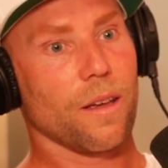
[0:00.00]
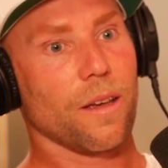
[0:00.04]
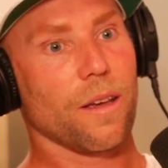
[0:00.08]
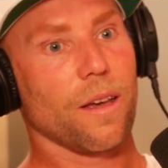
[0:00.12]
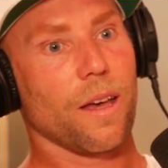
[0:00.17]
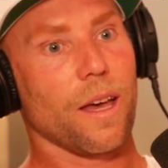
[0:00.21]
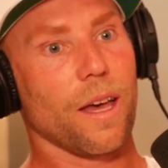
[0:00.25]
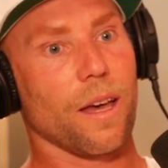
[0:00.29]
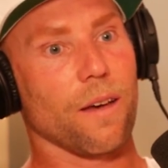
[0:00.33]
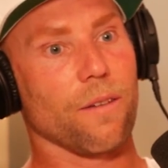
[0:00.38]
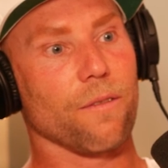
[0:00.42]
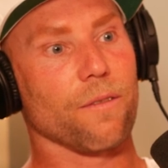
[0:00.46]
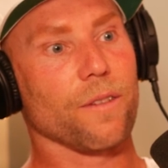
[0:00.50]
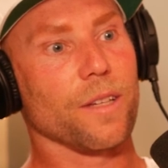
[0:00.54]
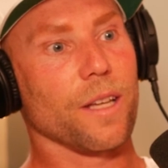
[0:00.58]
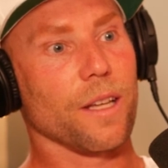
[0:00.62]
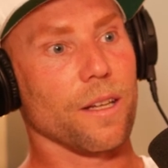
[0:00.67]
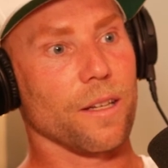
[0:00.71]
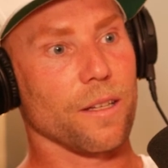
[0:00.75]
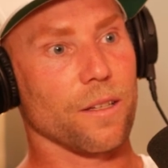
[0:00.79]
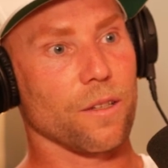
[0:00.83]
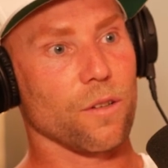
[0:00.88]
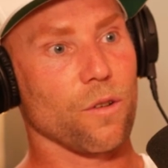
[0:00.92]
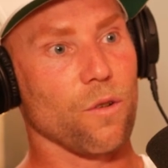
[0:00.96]
have
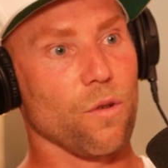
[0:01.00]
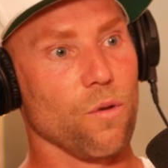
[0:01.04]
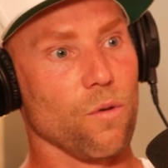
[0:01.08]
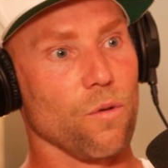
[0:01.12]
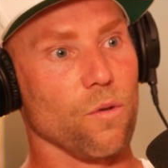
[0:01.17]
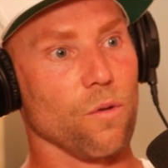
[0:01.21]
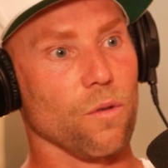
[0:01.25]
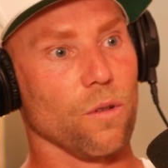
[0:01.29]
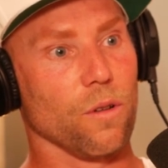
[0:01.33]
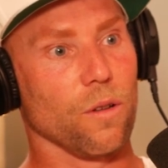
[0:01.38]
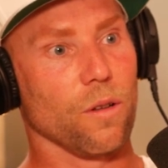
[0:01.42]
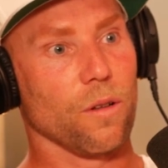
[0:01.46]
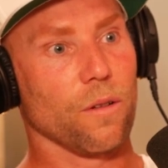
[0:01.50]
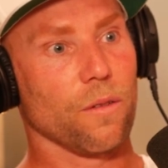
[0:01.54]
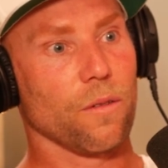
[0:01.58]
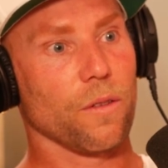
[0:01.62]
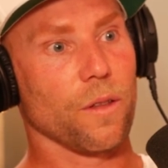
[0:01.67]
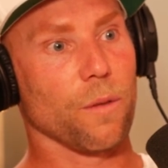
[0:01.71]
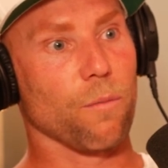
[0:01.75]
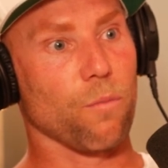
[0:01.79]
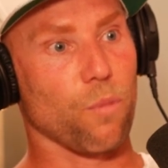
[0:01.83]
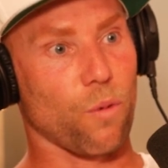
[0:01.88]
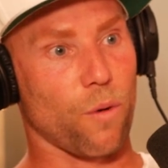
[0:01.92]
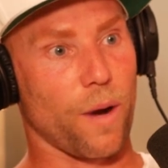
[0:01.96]
Tennis Cool
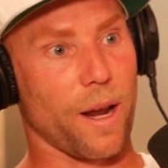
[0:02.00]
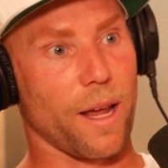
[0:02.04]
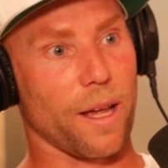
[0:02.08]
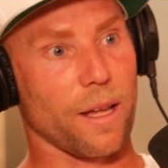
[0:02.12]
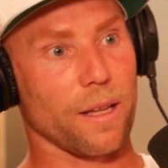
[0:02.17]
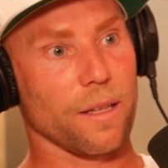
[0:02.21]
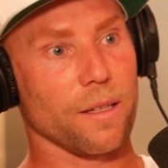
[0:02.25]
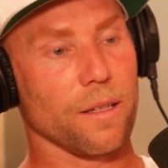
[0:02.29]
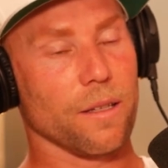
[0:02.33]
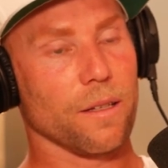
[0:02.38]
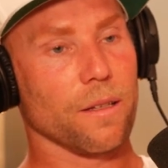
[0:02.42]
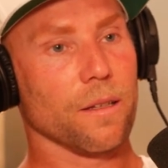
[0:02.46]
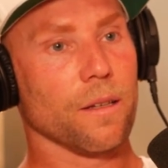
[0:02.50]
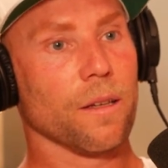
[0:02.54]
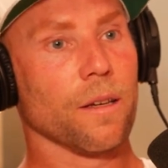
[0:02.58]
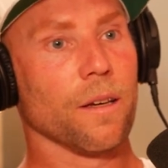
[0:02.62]
the brand.